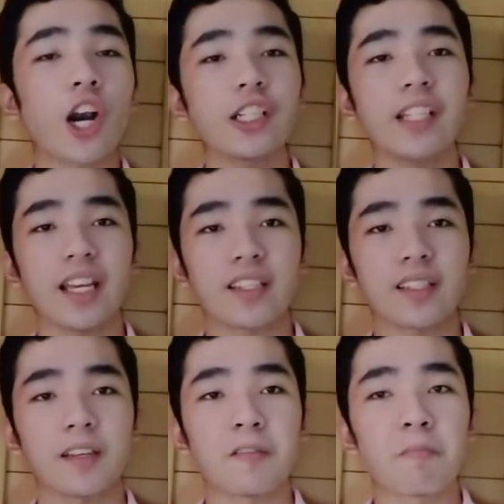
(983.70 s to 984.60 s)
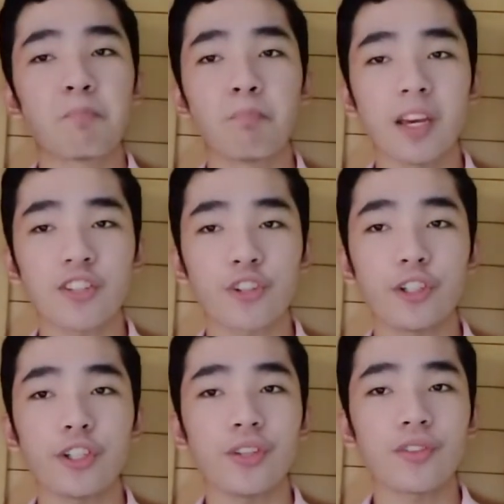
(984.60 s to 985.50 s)
hardness,
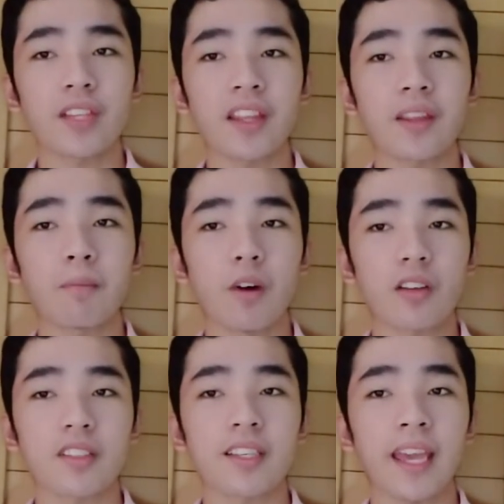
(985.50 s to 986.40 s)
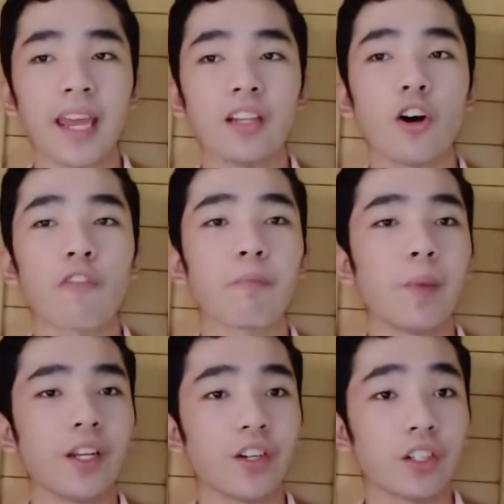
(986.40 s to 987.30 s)
measured using the Mohs scale of
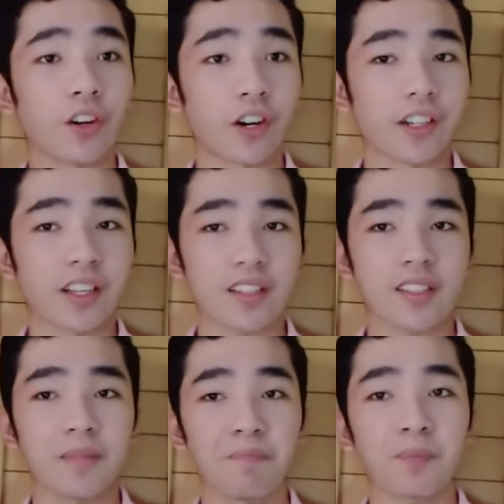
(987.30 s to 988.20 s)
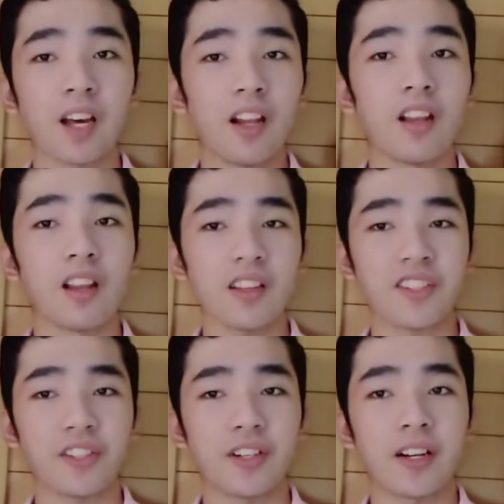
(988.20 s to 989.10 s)
mineral hardness,
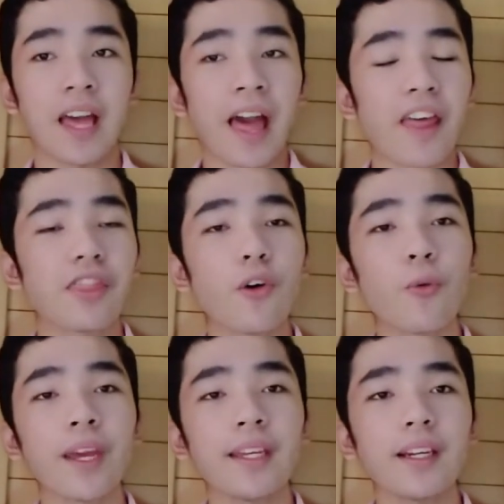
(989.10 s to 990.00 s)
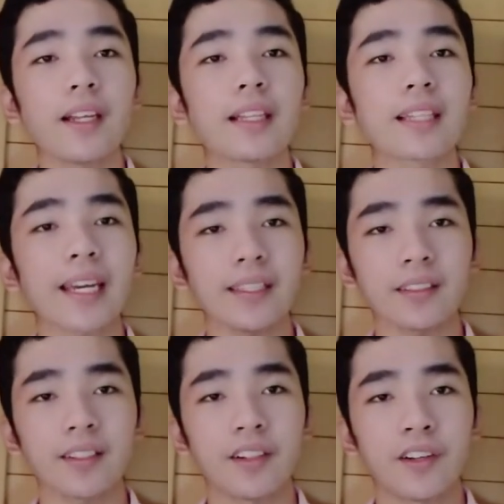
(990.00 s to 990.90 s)
luster, the way
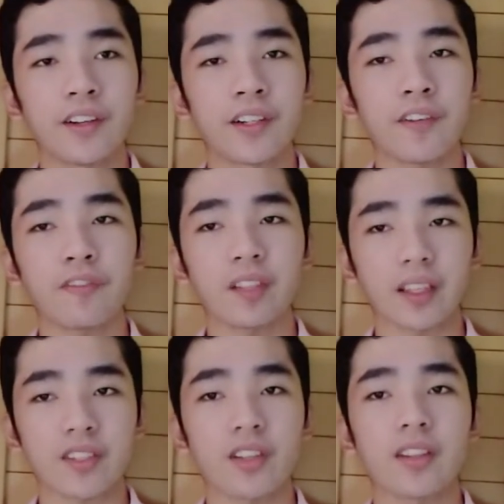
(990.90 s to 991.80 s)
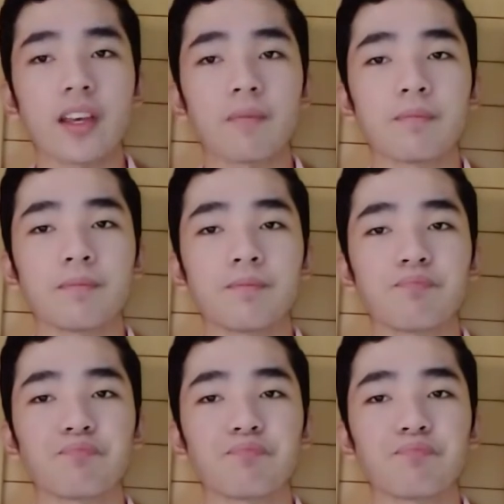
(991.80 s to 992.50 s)
light reflects on them,